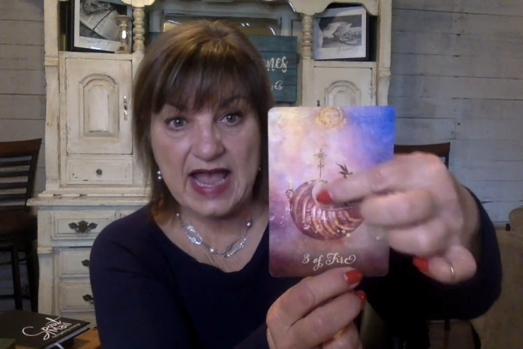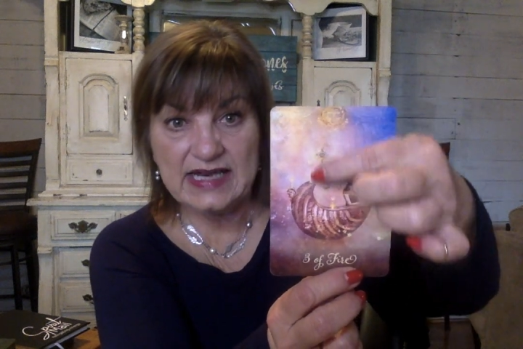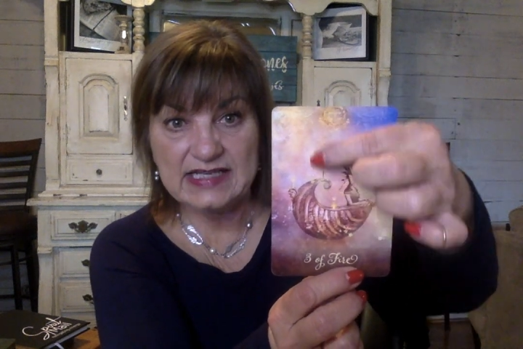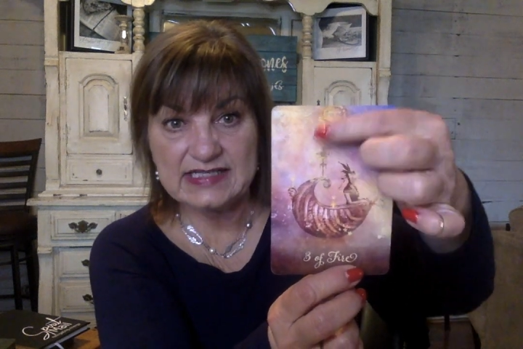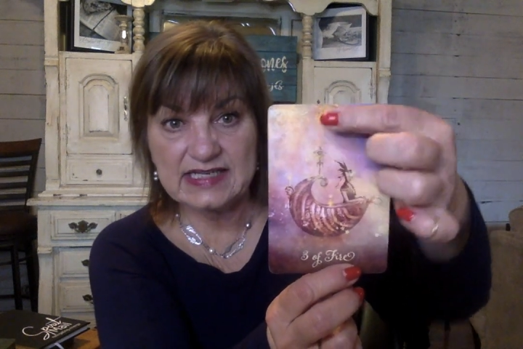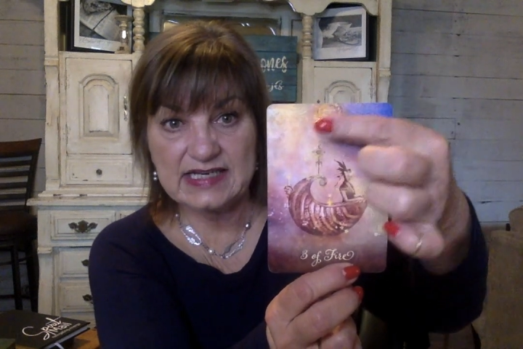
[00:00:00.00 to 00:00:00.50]
And
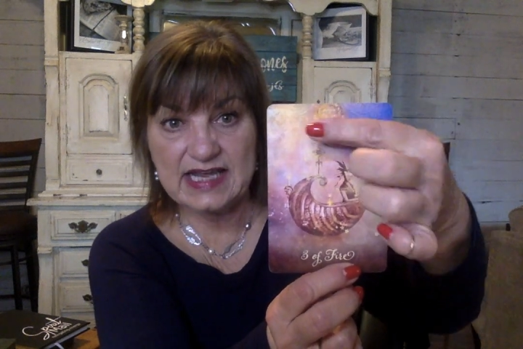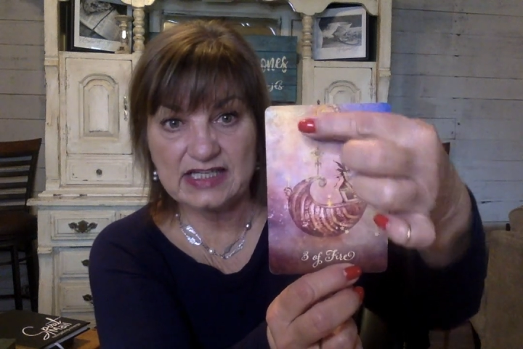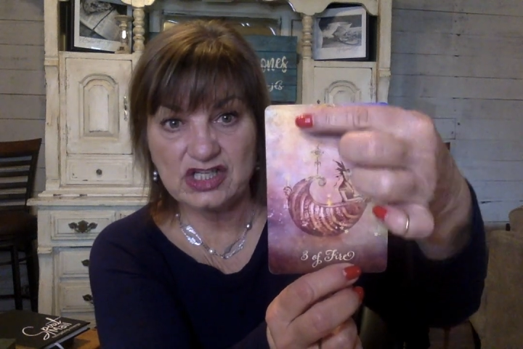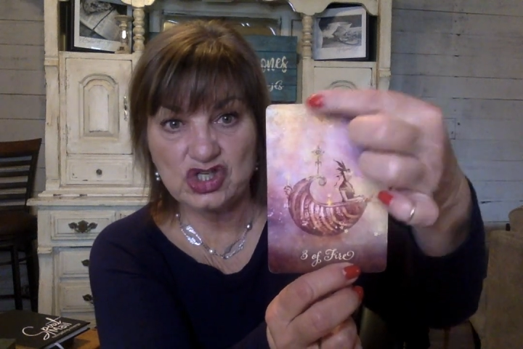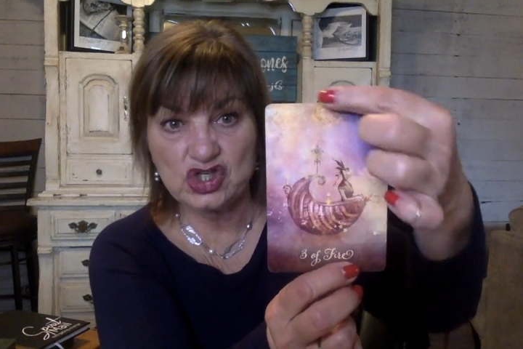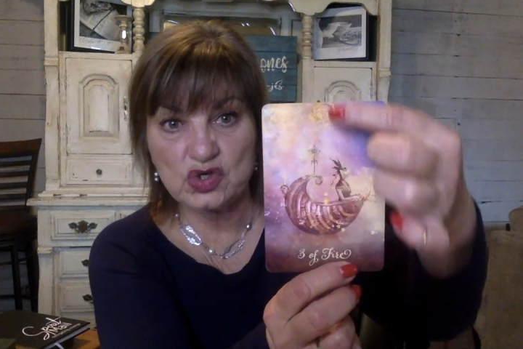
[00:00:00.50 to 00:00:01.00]
it's
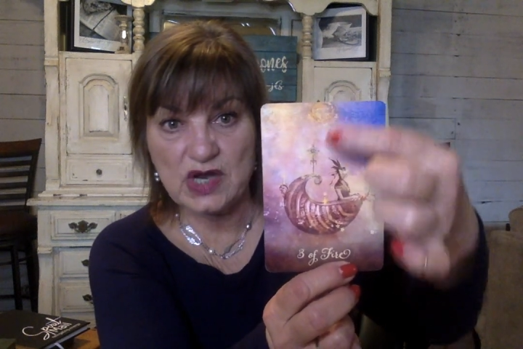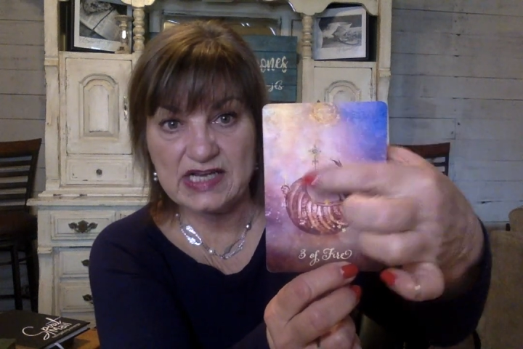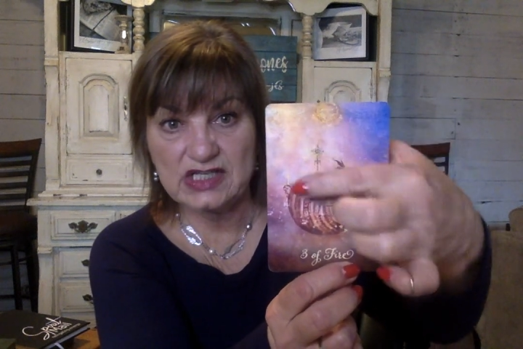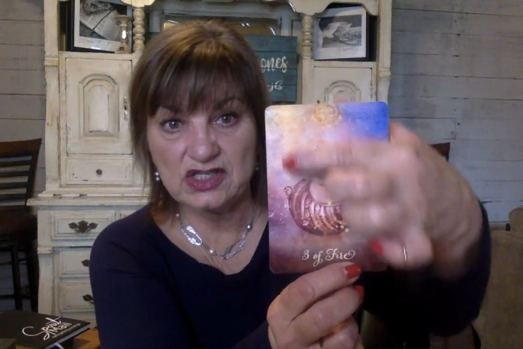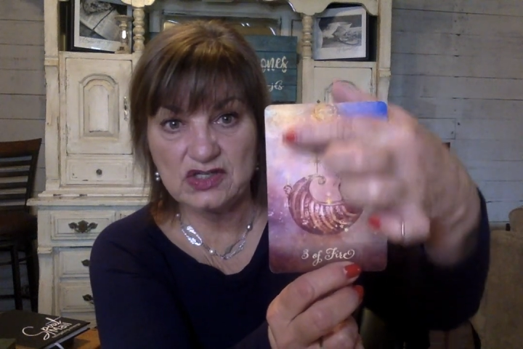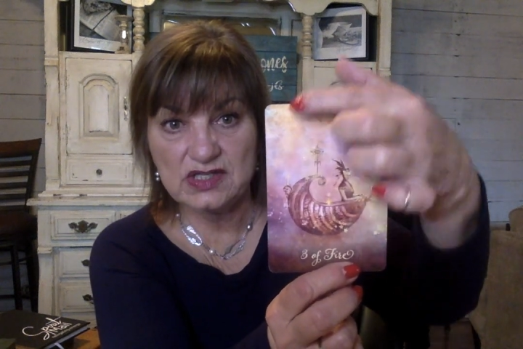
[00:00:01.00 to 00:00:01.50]
connected
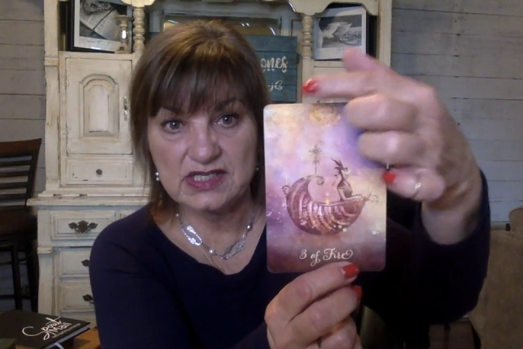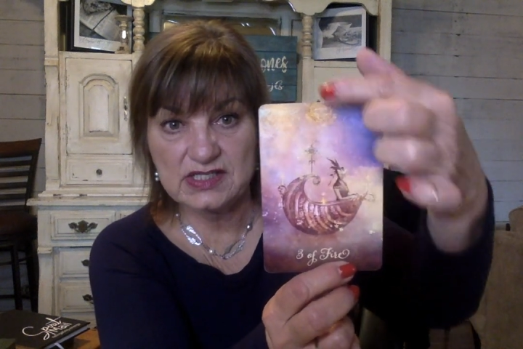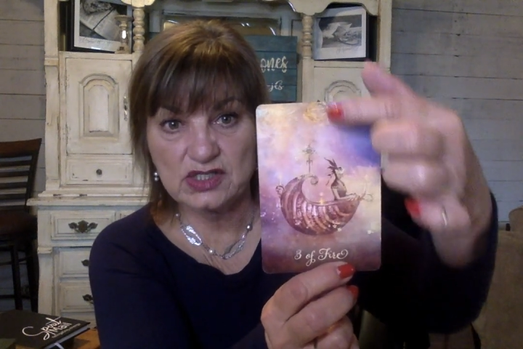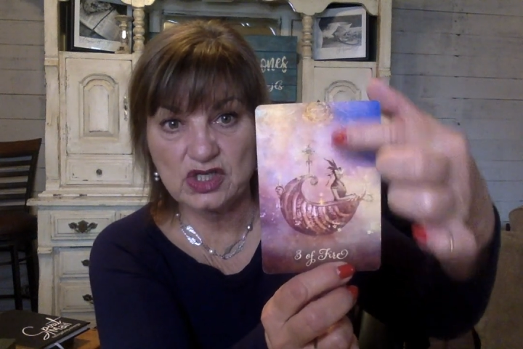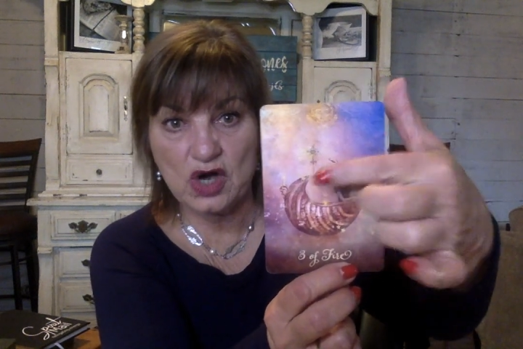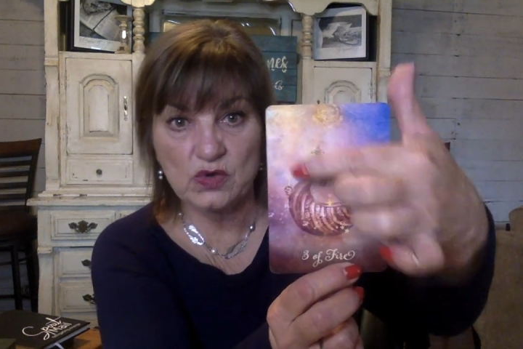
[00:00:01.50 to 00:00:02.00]
straight to
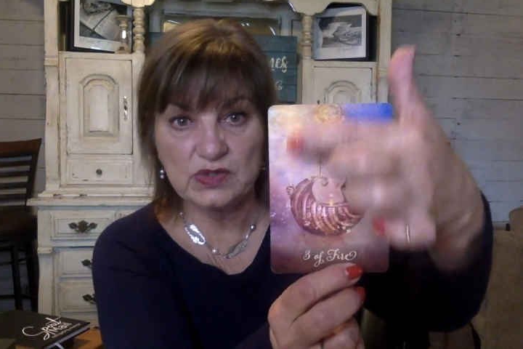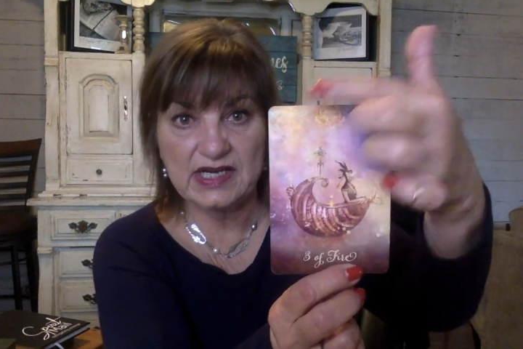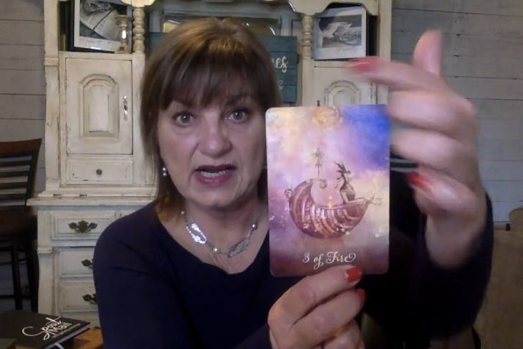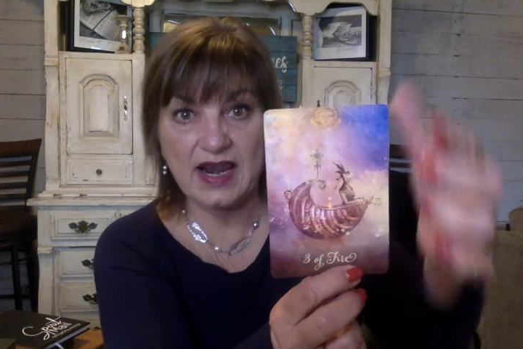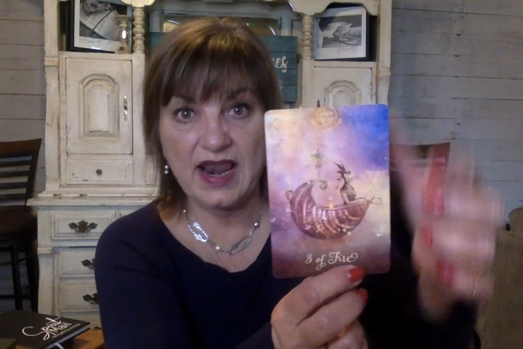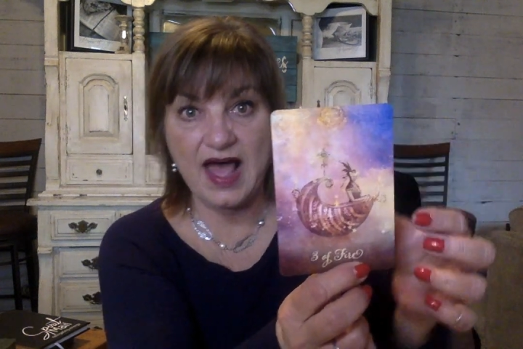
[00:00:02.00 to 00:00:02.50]
this
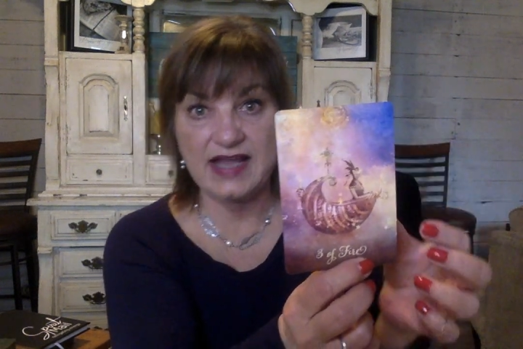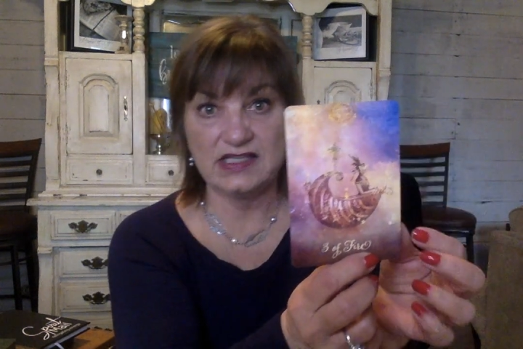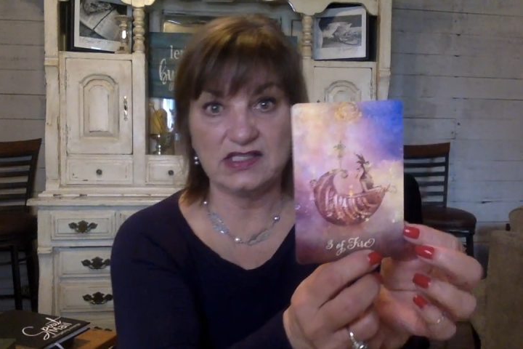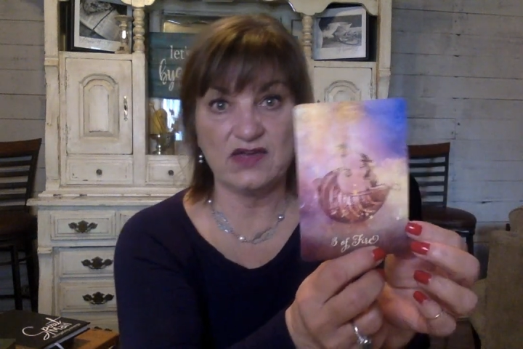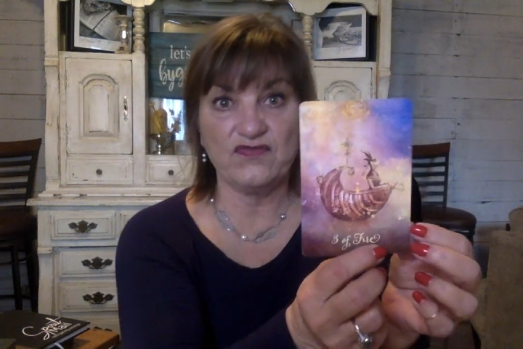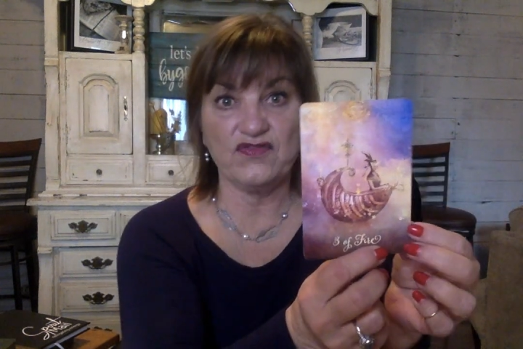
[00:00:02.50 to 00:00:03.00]
golden light.
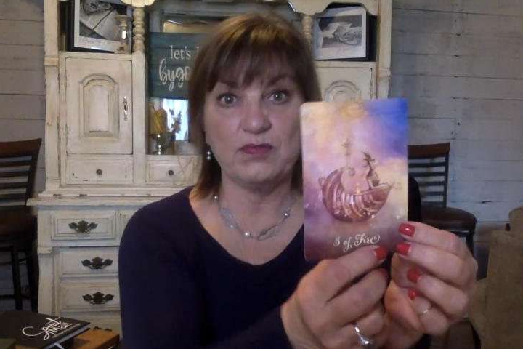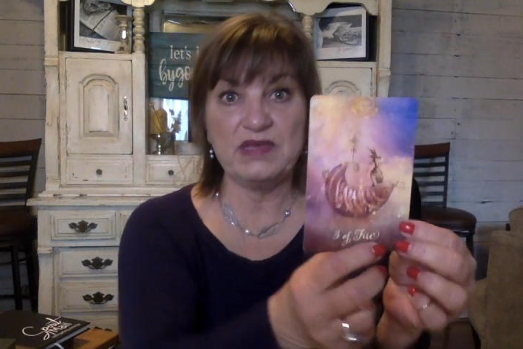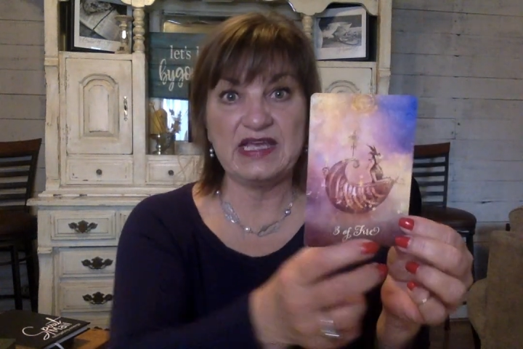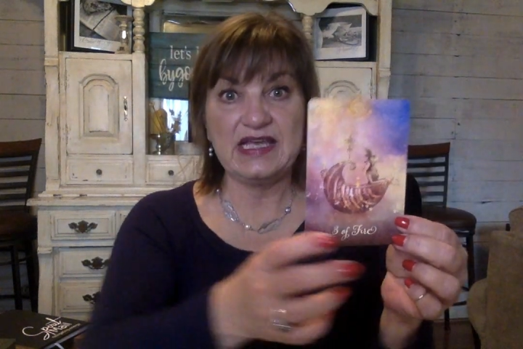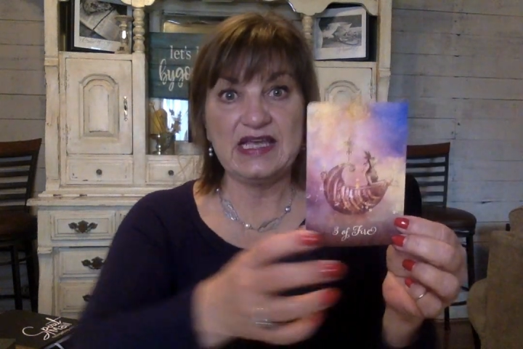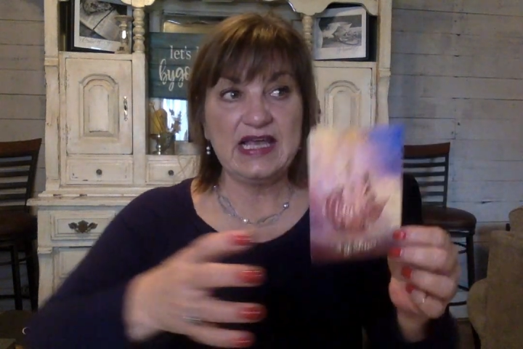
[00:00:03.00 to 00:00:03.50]
So for
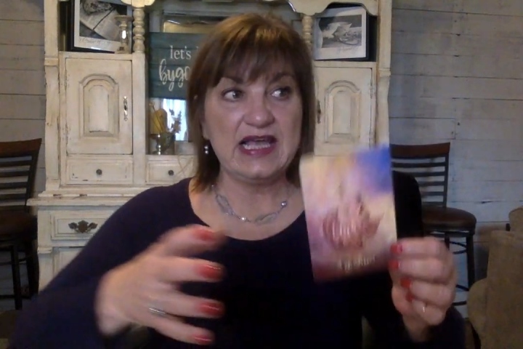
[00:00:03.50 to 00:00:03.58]
me,